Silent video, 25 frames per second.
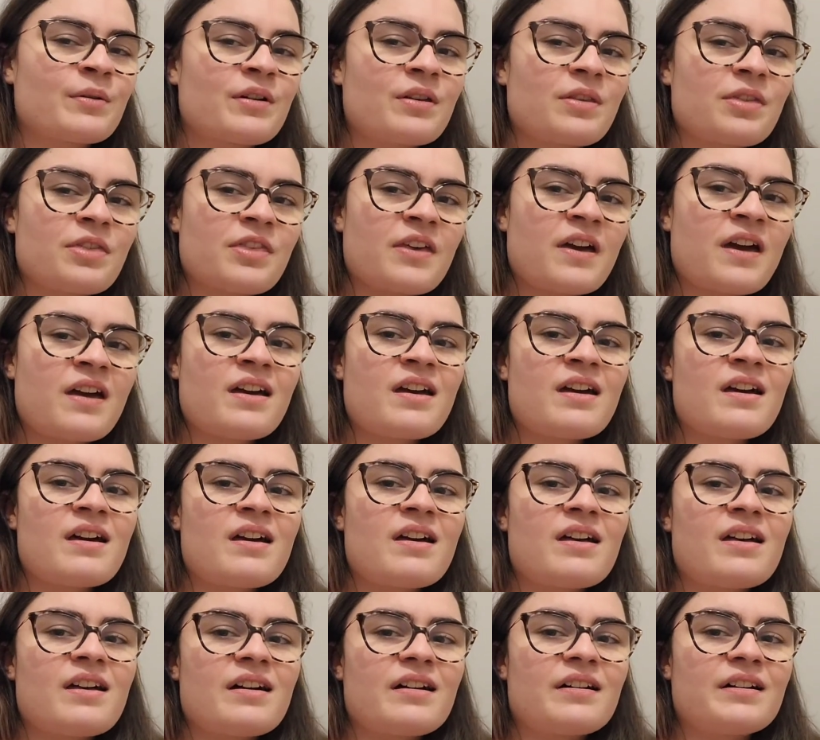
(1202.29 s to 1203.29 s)
with.
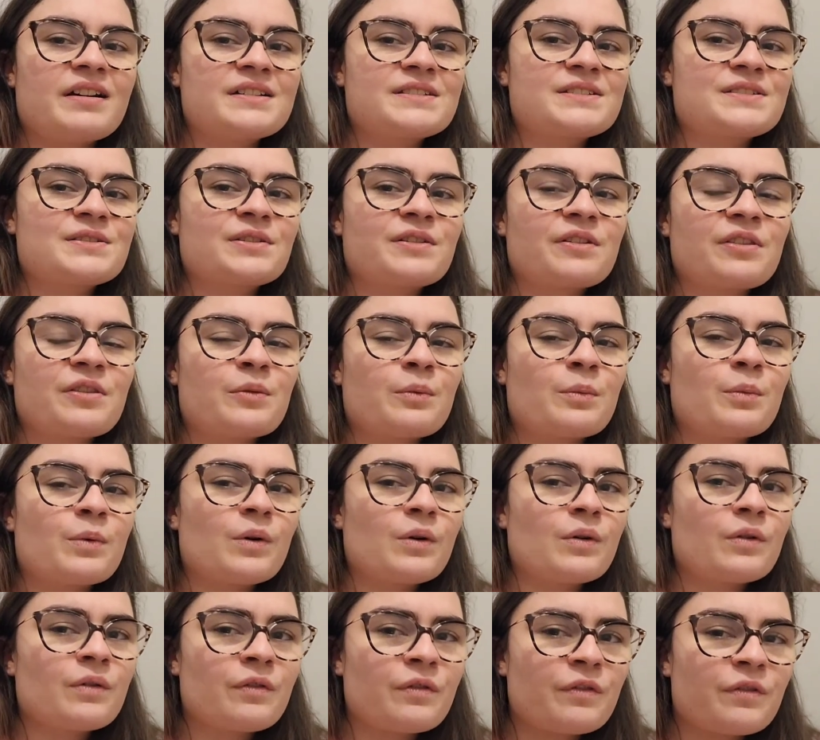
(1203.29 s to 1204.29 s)
I started The
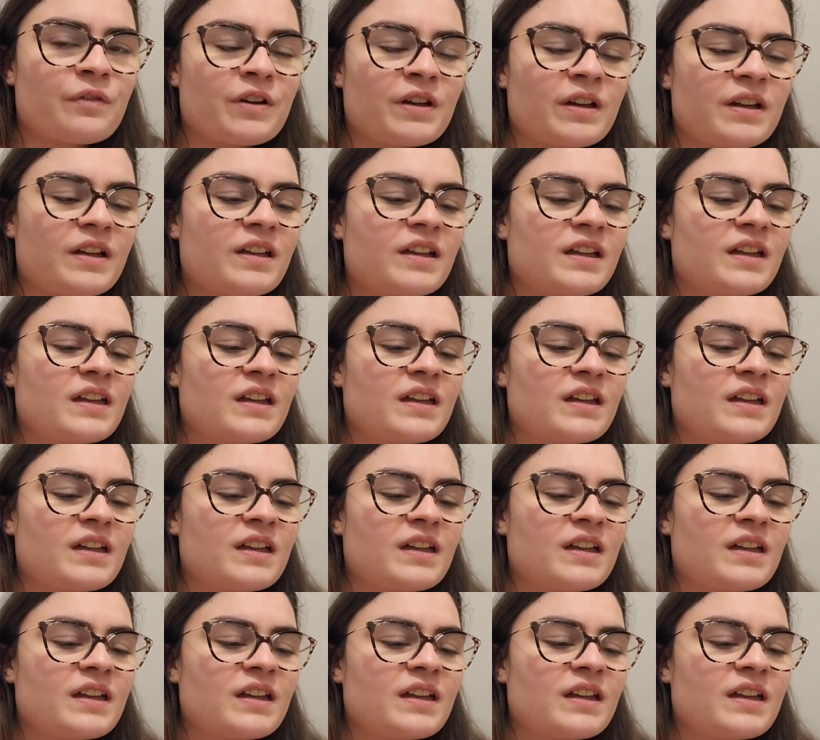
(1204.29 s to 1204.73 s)
Wolf.